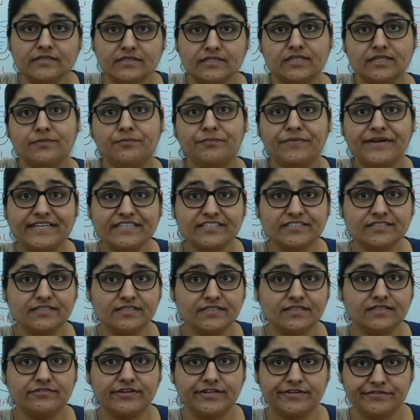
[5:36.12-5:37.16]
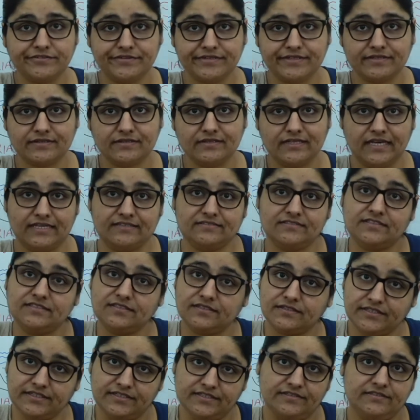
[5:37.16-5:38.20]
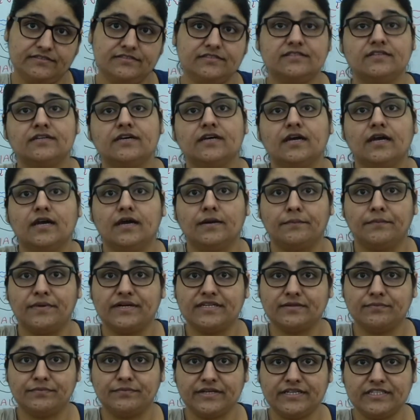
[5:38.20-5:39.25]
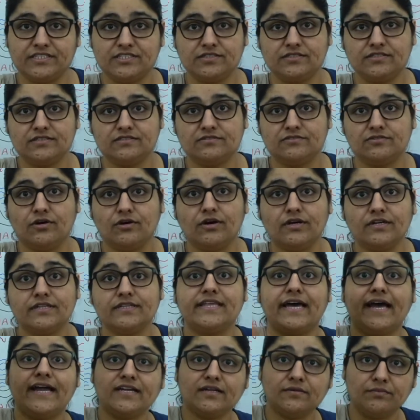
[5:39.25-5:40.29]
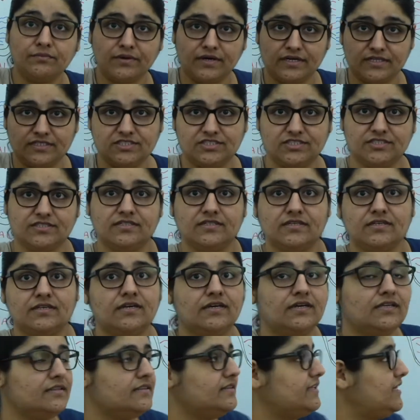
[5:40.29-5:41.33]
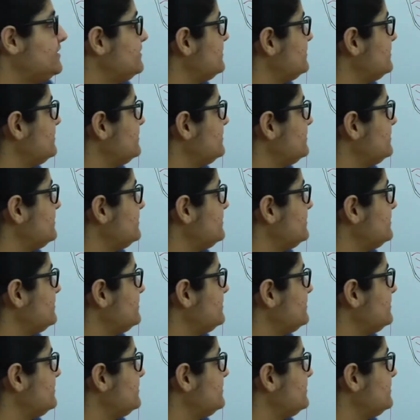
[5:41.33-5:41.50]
the pressure in the ventricle has increased, but the pressure is not that much that